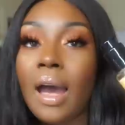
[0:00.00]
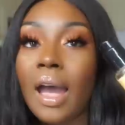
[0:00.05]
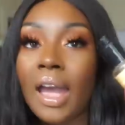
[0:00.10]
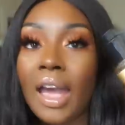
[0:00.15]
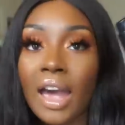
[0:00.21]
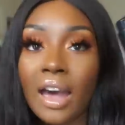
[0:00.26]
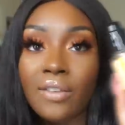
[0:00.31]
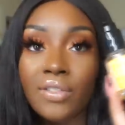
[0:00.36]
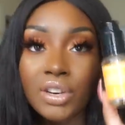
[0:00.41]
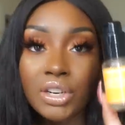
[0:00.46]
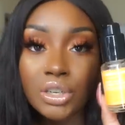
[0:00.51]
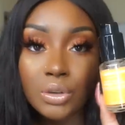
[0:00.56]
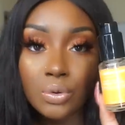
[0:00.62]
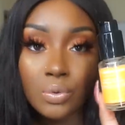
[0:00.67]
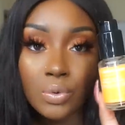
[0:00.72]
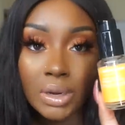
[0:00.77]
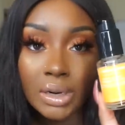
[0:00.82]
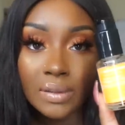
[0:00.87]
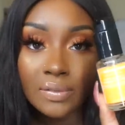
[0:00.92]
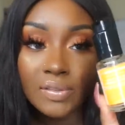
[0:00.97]
I have a new
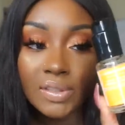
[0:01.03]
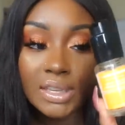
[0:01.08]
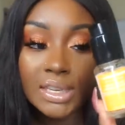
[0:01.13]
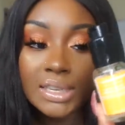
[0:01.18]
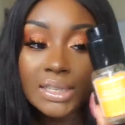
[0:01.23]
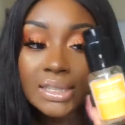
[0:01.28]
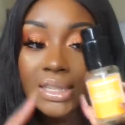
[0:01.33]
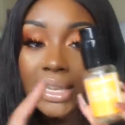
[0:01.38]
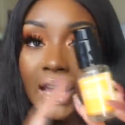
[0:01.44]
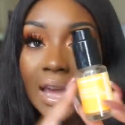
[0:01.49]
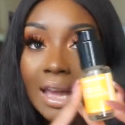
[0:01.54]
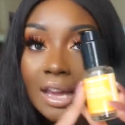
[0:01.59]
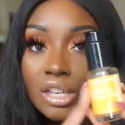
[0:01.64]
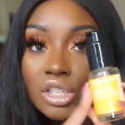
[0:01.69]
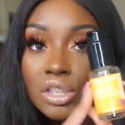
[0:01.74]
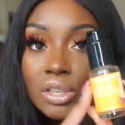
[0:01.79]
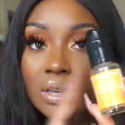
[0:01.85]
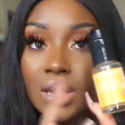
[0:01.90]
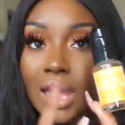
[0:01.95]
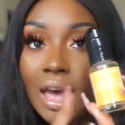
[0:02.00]
one of these. They
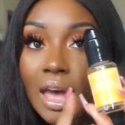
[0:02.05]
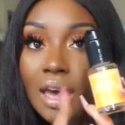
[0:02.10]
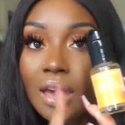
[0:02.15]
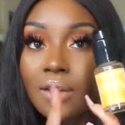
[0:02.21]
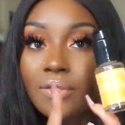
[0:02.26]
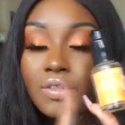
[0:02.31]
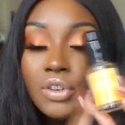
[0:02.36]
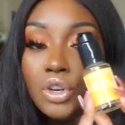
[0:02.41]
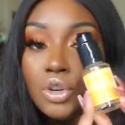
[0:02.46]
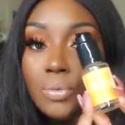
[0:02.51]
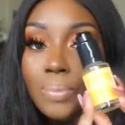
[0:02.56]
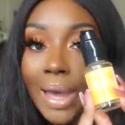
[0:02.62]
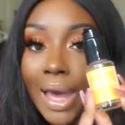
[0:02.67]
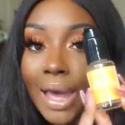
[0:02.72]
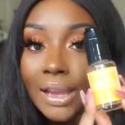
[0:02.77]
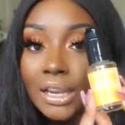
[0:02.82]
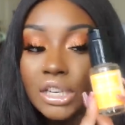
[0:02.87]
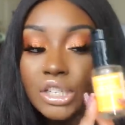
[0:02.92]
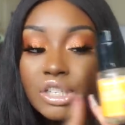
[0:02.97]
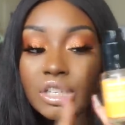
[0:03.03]
actually have new
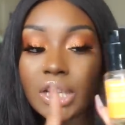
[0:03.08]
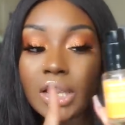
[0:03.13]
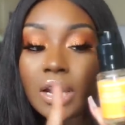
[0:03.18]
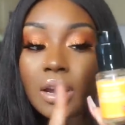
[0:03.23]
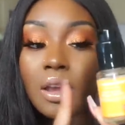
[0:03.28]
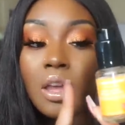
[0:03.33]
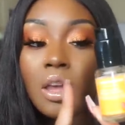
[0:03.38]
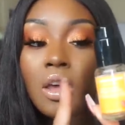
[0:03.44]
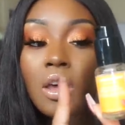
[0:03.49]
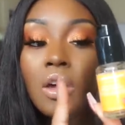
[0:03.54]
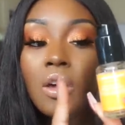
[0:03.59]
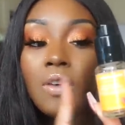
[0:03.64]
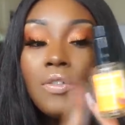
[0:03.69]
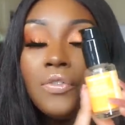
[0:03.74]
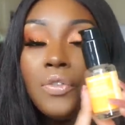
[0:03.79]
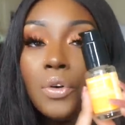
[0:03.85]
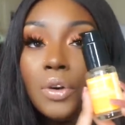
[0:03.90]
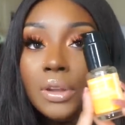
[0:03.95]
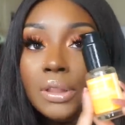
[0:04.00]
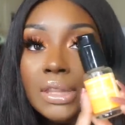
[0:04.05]
packaging
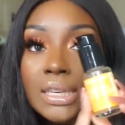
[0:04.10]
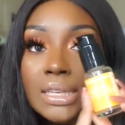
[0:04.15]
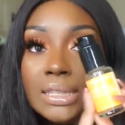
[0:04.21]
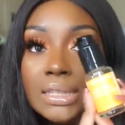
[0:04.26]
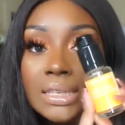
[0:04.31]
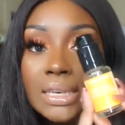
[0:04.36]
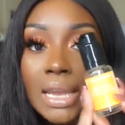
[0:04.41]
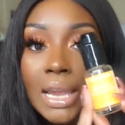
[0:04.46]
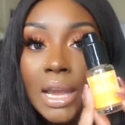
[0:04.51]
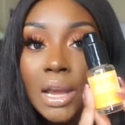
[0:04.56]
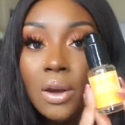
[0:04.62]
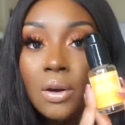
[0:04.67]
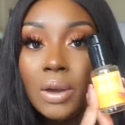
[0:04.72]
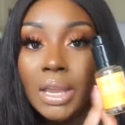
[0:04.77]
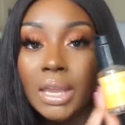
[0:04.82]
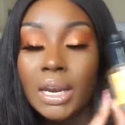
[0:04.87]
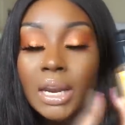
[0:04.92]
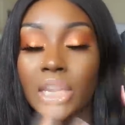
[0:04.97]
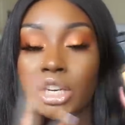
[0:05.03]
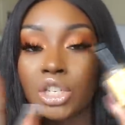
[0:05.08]
for these now,
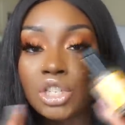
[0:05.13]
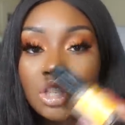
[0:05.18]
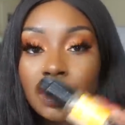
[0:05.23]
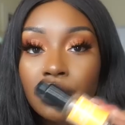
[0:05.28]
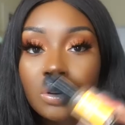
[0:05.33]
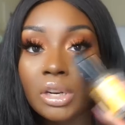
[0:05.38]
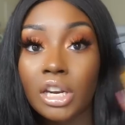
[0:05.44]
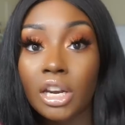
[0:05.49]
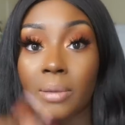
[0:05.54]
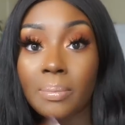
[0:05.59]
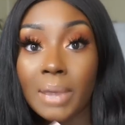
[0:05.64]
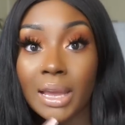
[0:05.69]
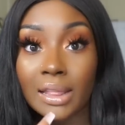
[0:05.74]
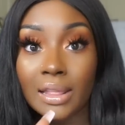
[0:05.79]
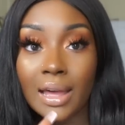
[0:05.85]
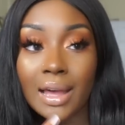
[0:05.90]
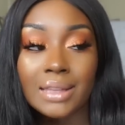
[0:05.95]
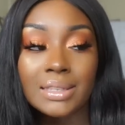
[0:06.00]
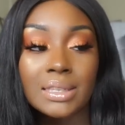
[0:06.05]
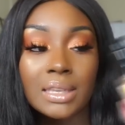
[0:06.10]
and I showed it in my
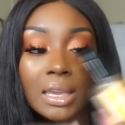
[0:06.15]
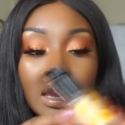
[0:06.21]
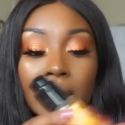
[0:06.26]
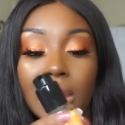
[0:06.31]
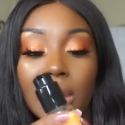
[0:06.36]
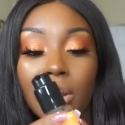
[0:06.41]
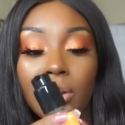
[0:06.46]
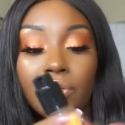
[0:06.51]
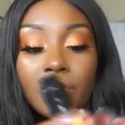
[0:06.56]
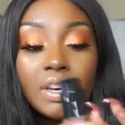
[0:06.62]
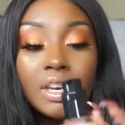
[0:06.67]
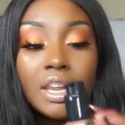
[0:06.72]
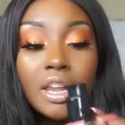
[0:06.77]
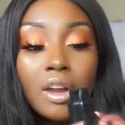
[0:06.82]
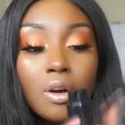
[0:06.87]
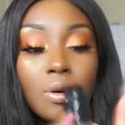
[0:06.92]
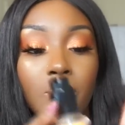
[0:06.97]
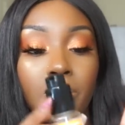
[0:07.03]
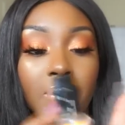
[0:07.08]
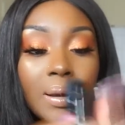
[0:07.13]
last skincare video.